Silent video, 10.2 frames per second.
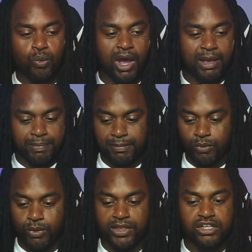White
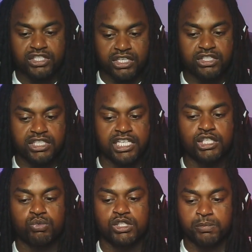people, when they're serious,
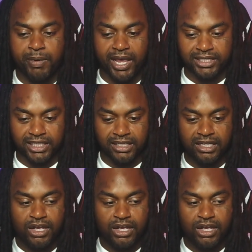it's respected.